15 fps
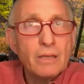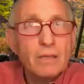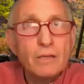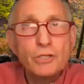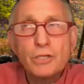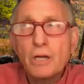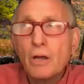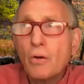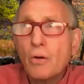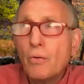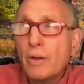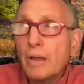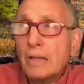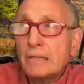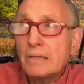show
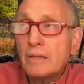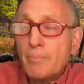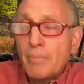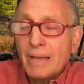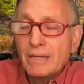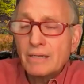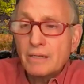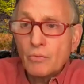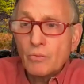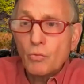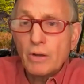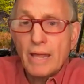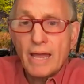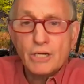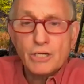at the Benton will
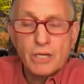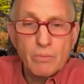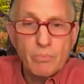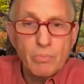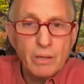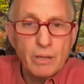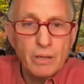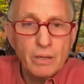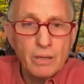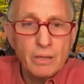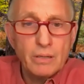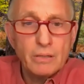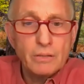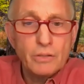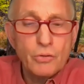actually
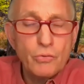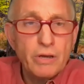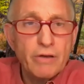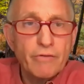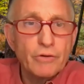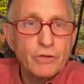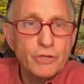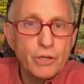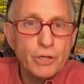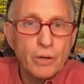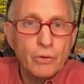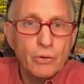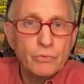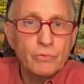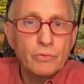be two different
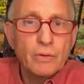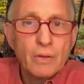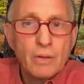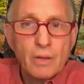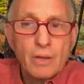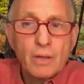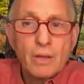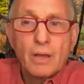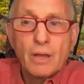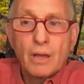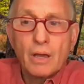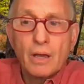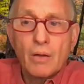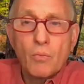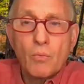shows,
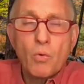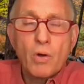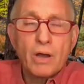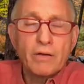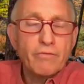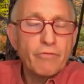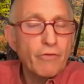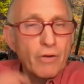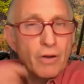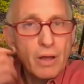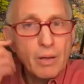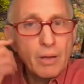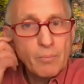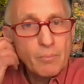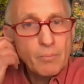uh, one
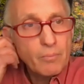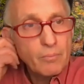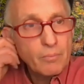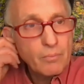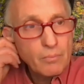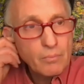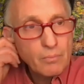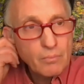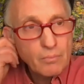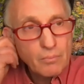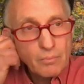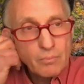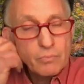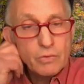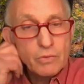from
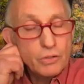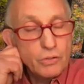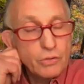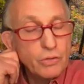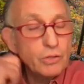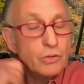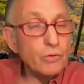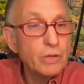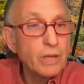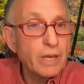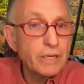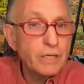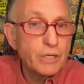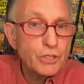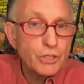the New
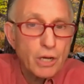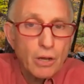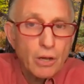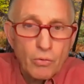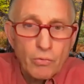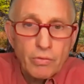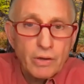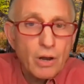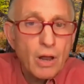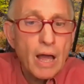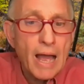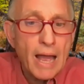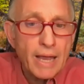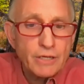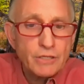London show that
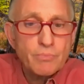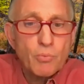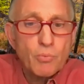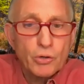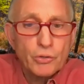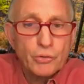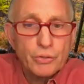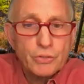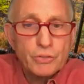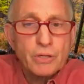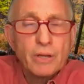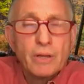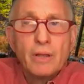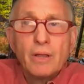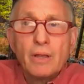Eyes Portraits,
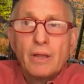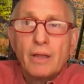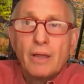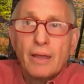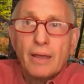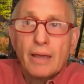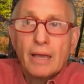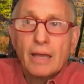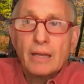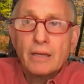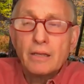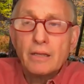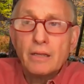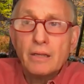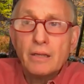and
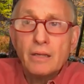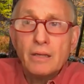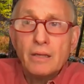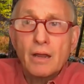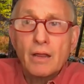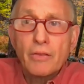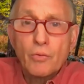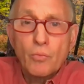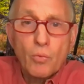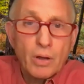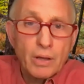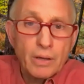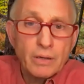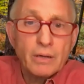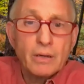the other
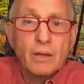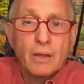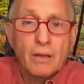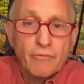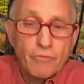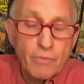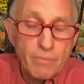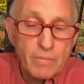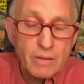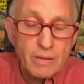one uh, from